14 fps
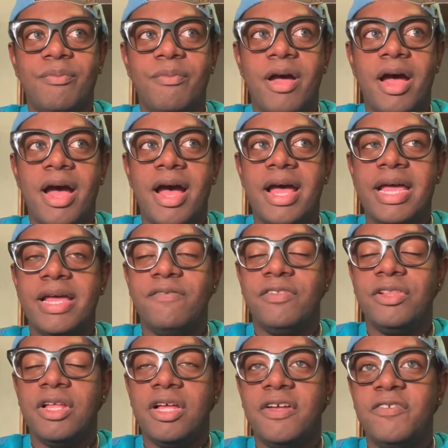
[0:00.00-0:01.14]
I have
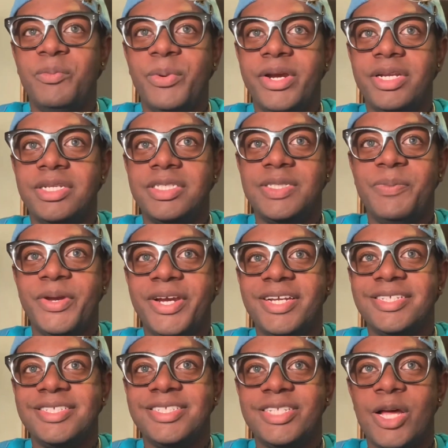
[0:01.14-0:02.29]
loved Britney
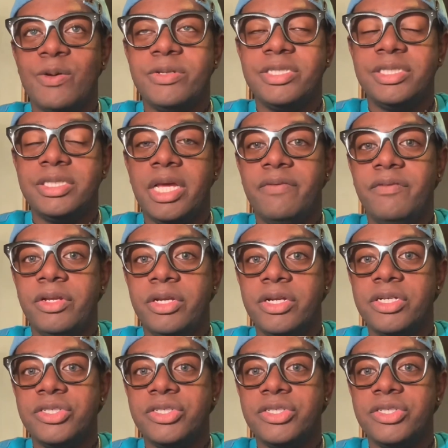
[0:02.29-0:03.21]
Spears since I was 7 years